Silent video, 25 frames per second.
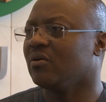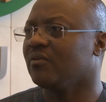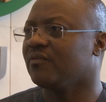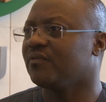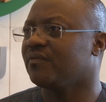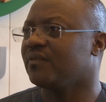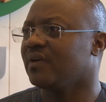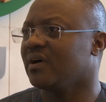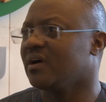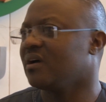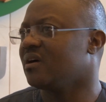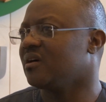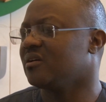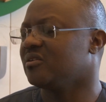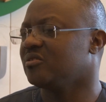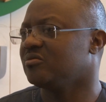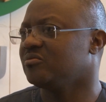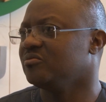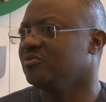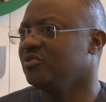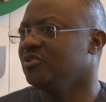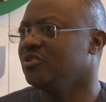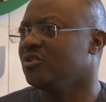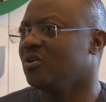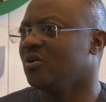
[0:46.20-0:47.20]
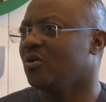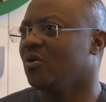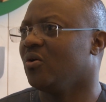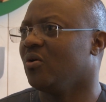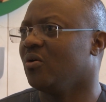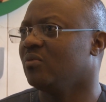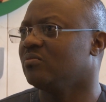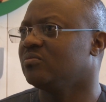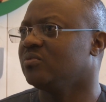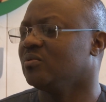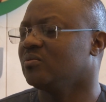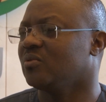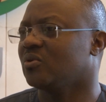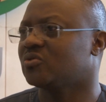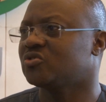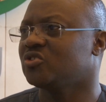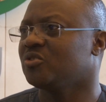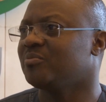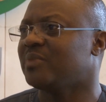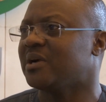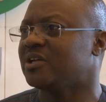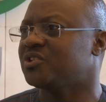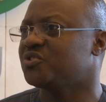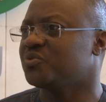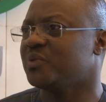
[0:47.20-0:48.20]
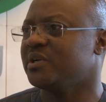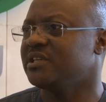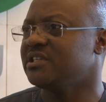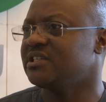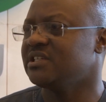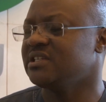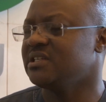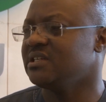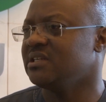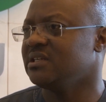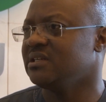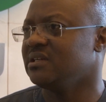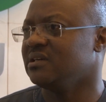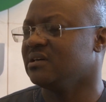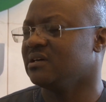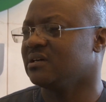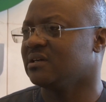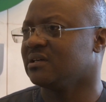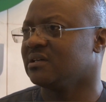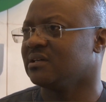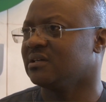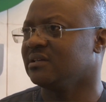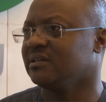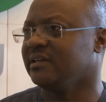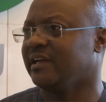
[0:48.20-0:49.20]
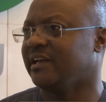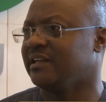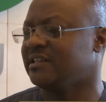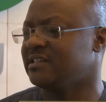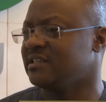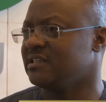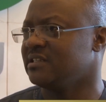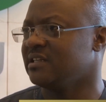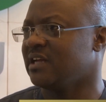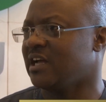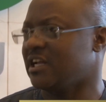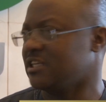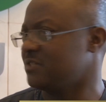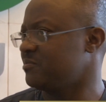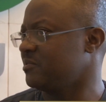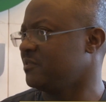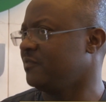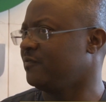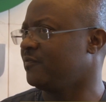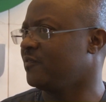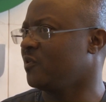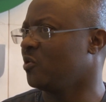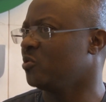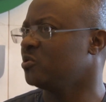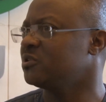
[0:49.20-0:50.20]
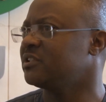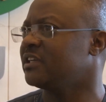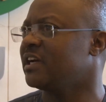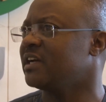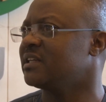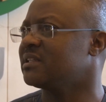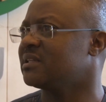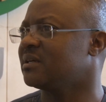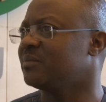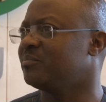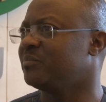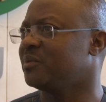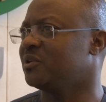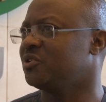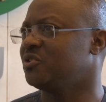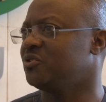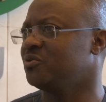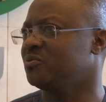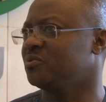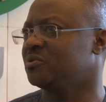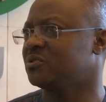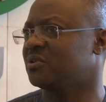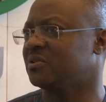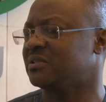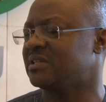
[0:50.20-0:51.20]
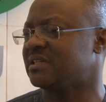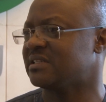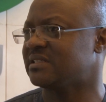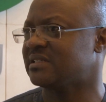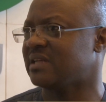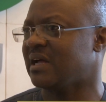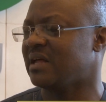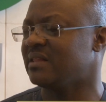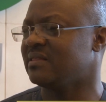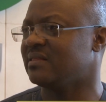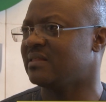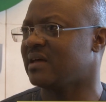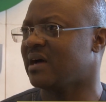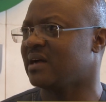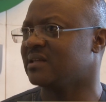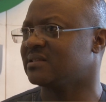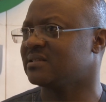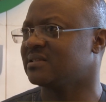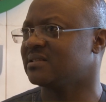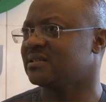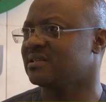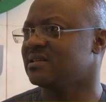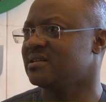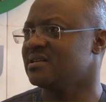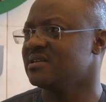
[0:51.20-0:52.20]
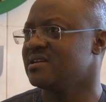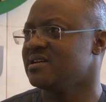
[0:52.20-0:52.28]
of, October 2018 has been floated, but you would understand that